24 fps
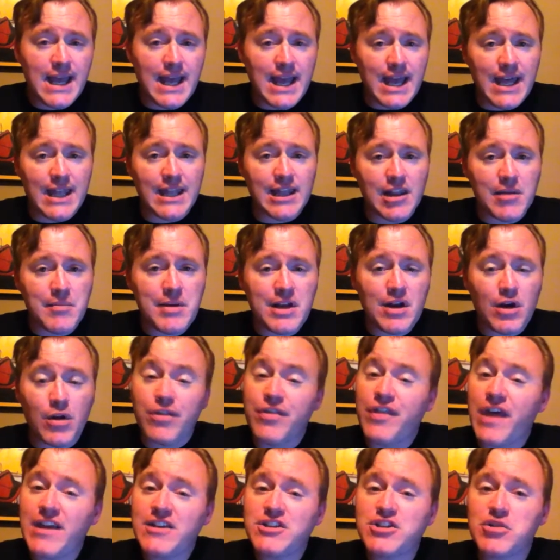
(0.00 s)
and let me know.
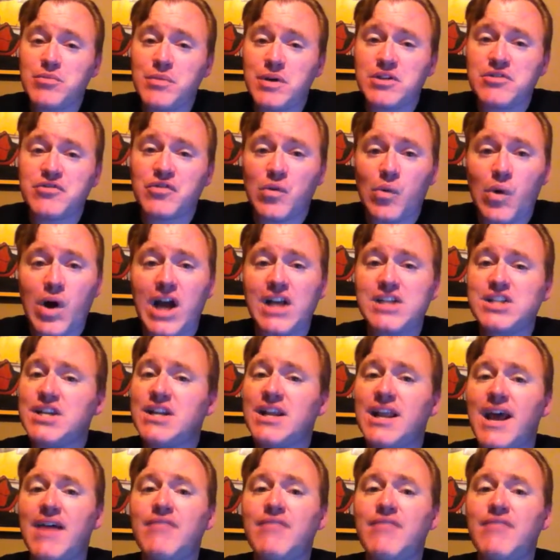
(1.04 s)
Thanks so much for watching.